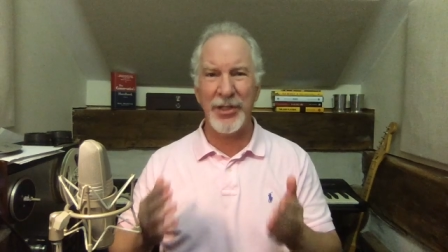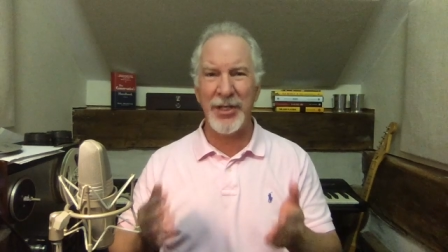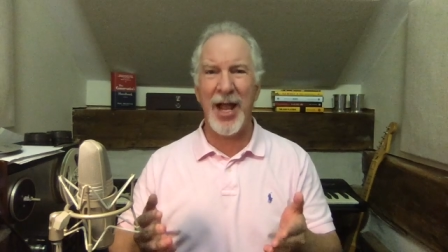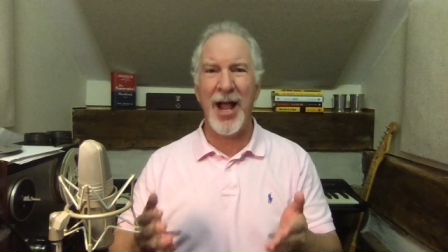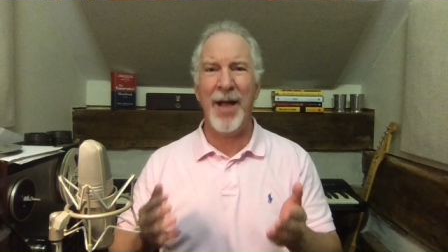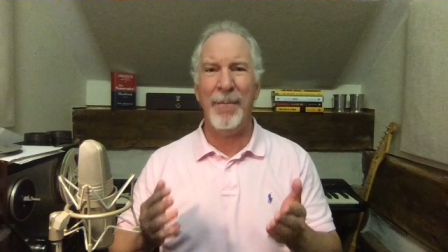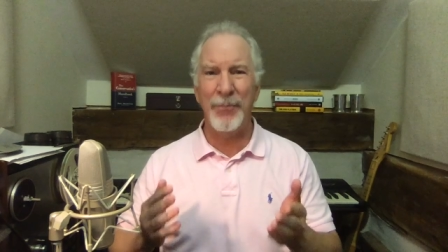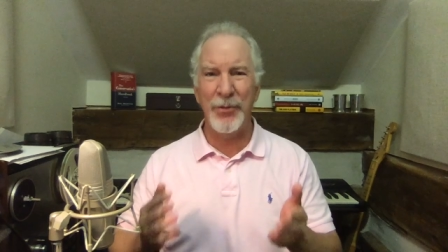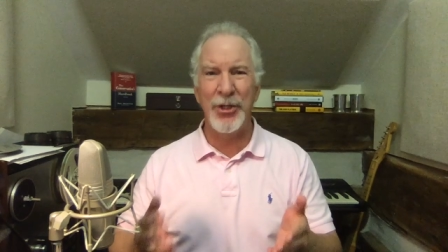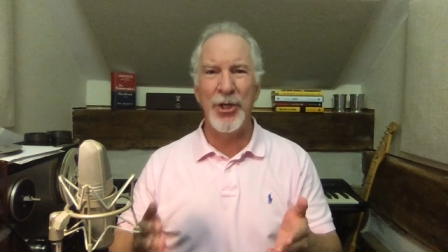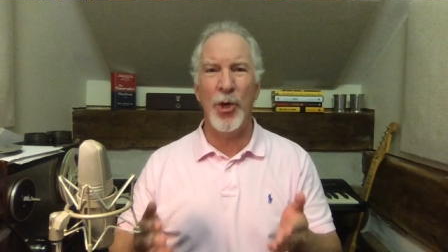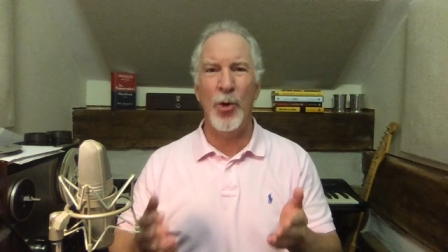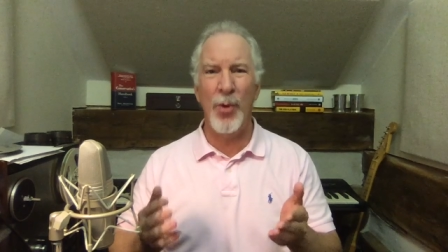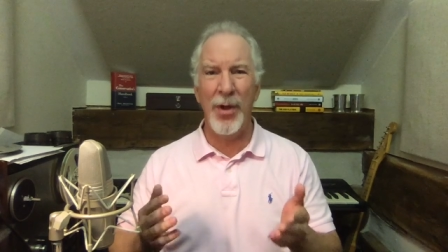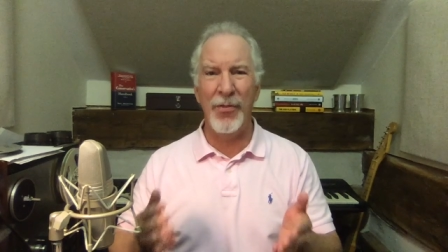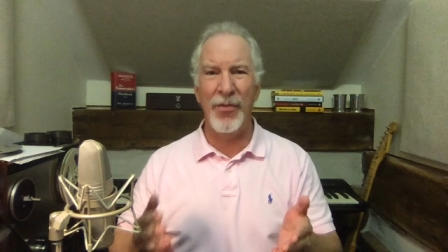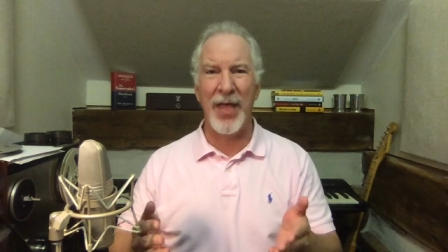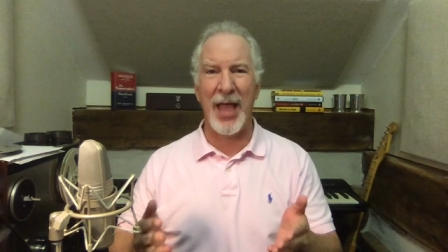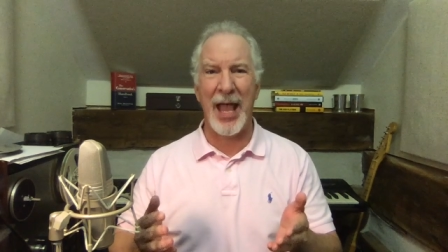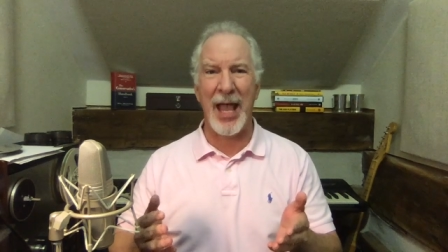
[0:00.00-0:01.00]
Stop
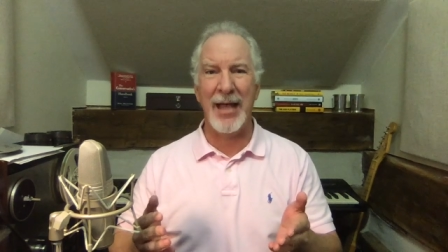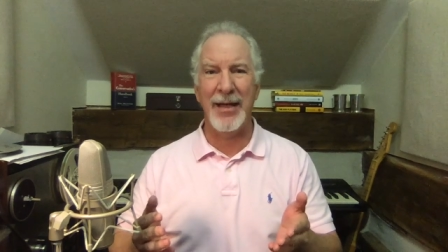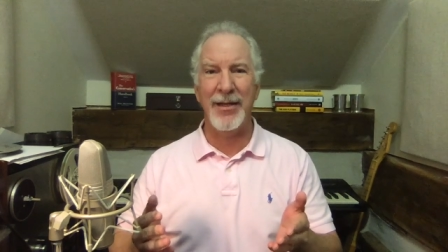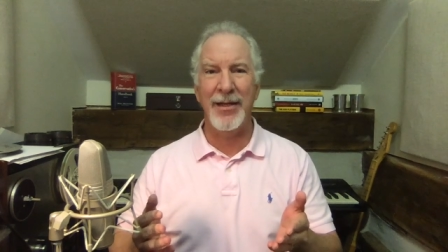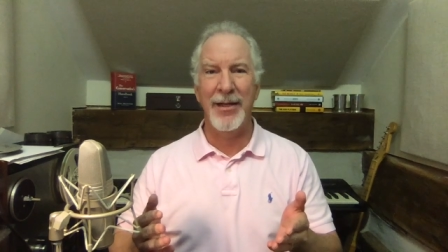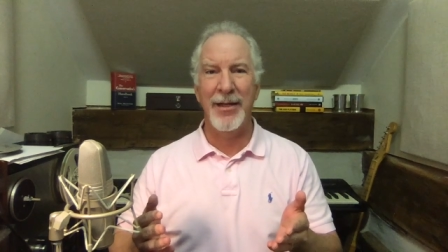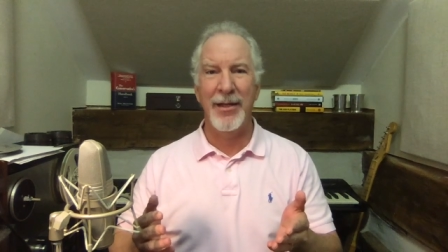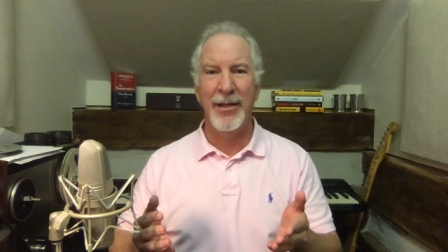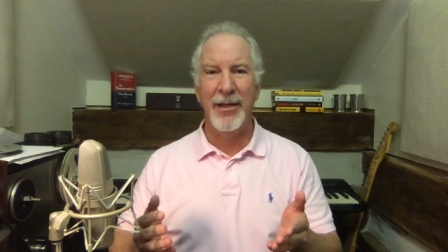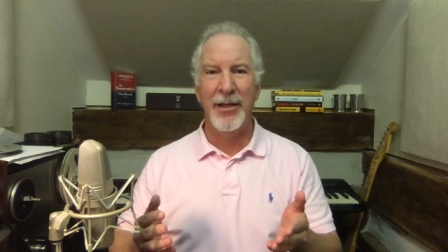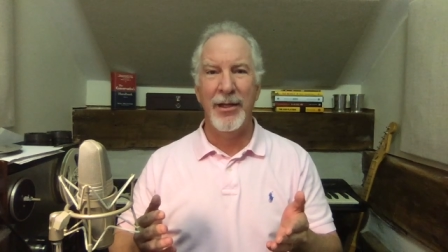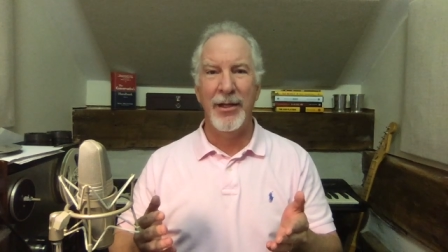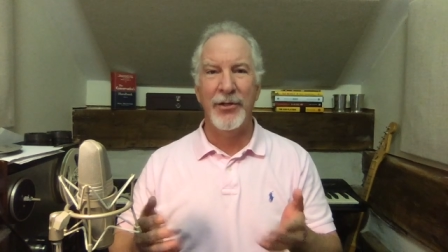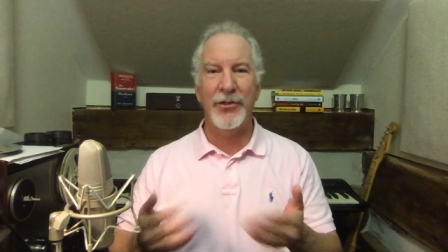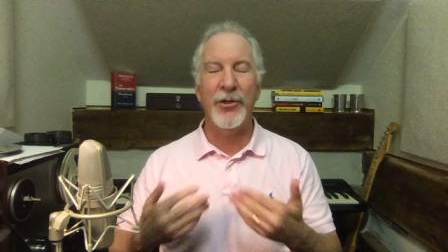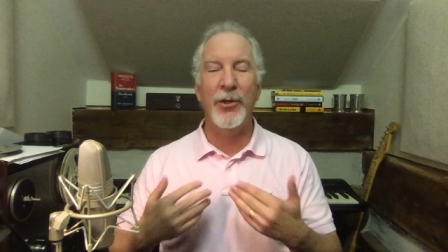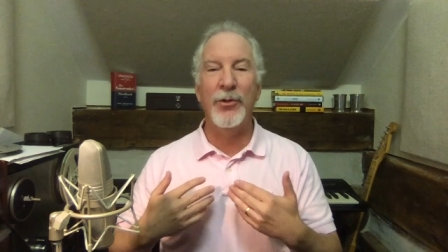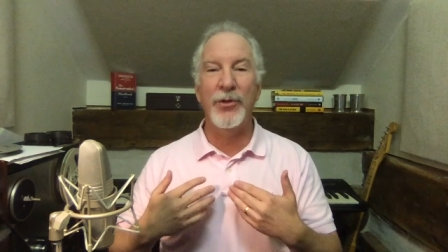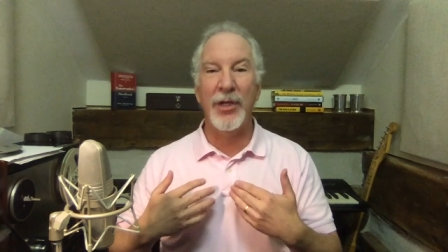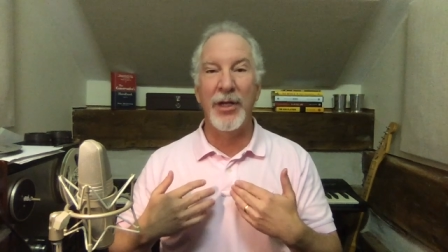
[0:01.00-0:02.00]
doing that.
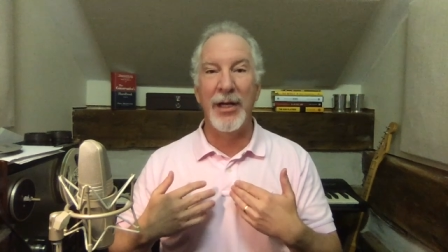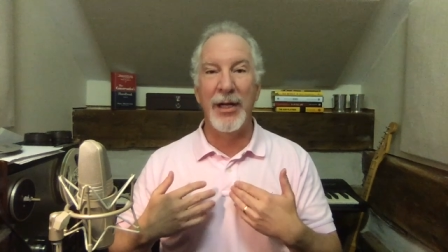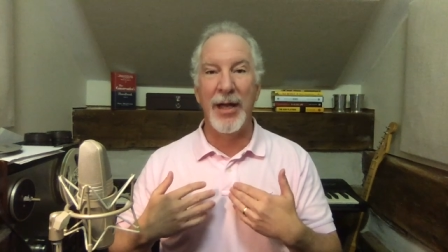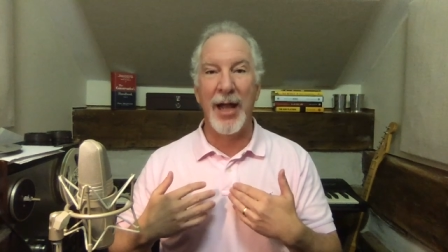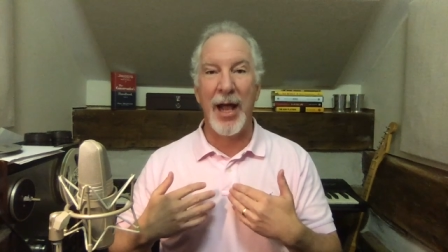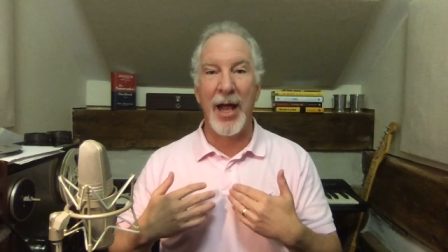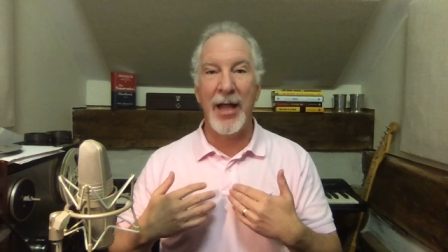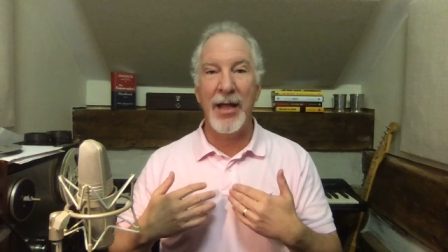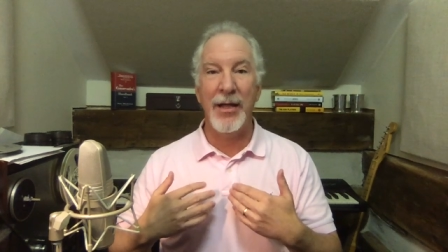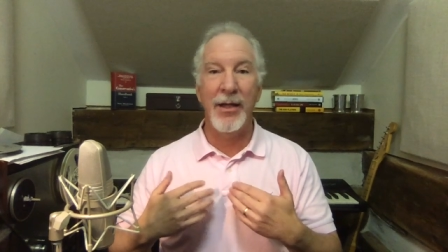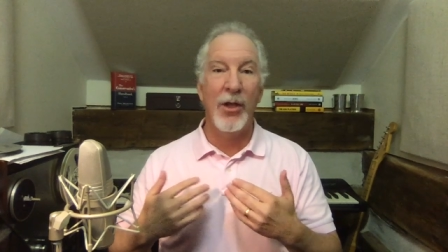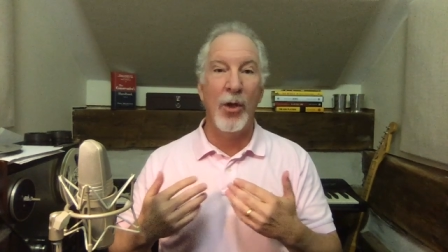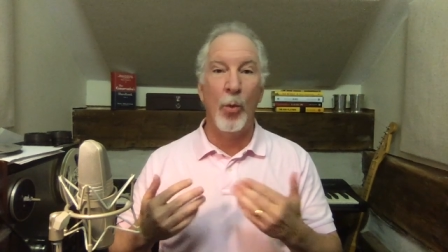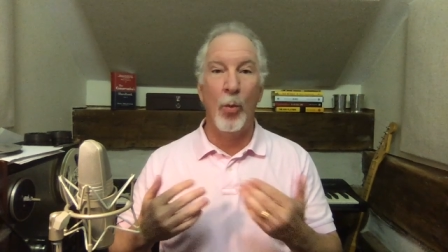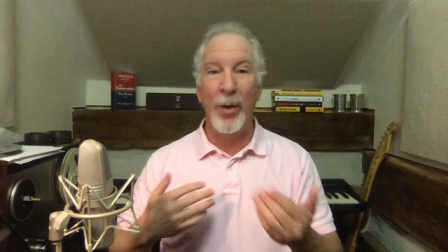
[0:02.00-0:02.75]
Susan and I,